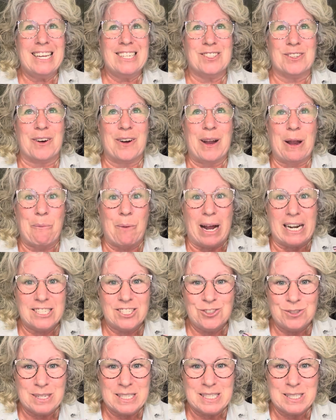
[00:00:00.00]
So I
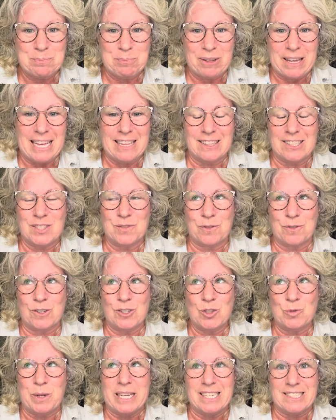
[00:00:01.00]
wanted to explain this
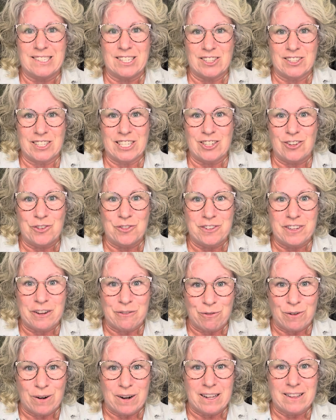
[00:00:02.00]
first week. It's a little
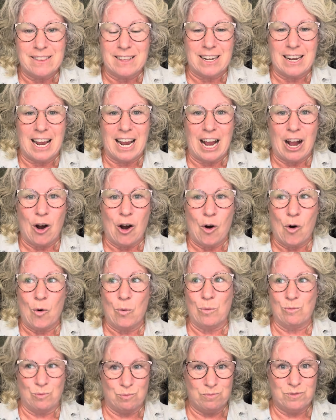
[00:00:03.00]
different than
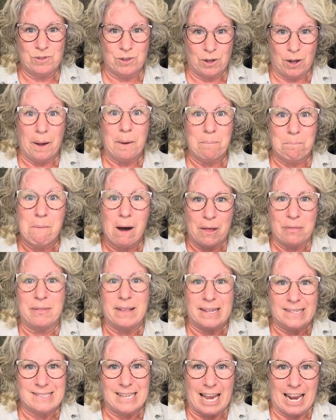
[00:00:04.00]
how the month
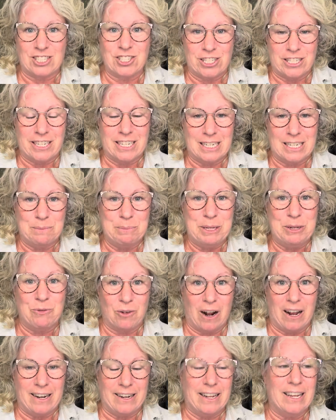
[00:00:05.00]
is actually going to be
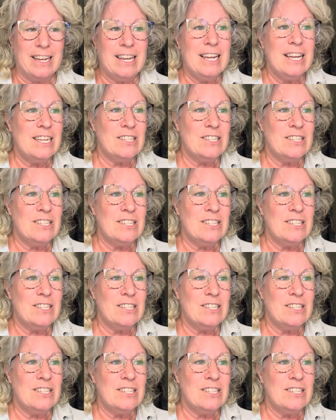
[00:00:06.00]
run.